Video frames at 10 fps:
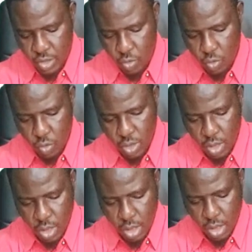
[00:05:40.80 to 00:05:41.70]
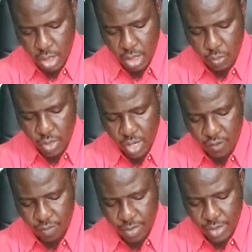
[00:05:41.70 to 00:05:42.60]
0, and
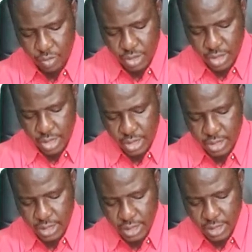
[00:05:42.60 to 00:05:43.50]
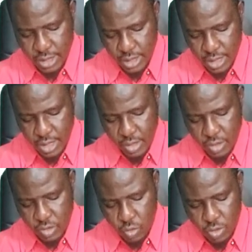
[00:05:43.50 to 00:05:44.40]
we have minus 18.
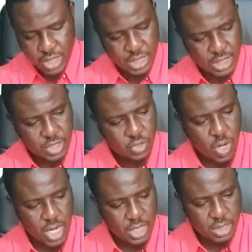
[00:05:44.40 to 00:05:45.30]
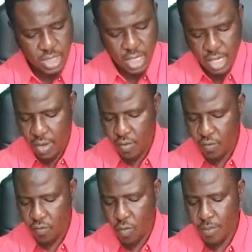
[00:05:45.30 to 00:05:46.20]
So this is your answer
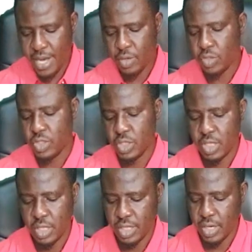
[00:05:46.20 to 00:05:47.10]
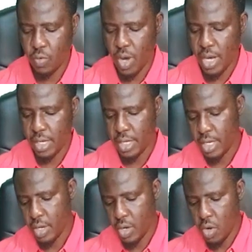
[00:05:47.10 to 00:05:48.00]
for minus 3y.
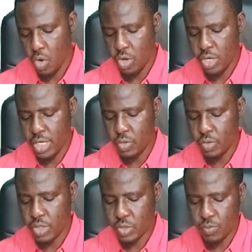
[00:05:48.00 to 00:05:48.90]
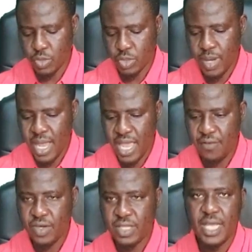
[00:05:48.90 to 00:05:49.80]
All you need to do is to
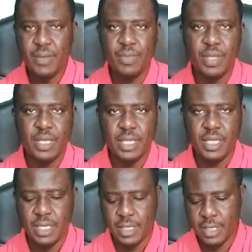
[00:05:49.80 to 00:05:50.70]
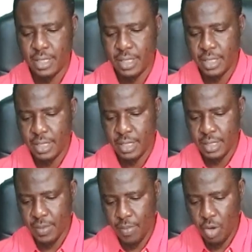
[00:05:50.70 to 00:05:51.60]
multiply every term in
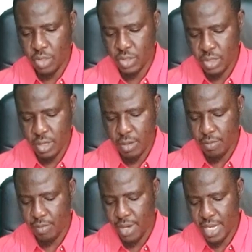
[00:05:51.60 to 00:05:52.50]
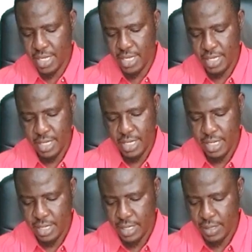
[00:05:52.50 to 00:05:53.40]
the box by
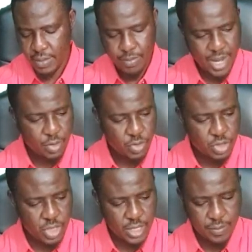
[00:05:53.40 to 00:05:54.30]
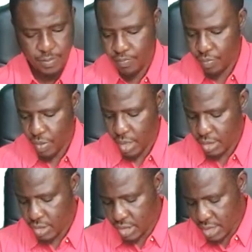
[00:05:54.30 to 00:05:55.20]
minus 3.
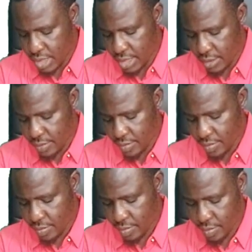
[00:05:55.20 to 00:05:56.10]
C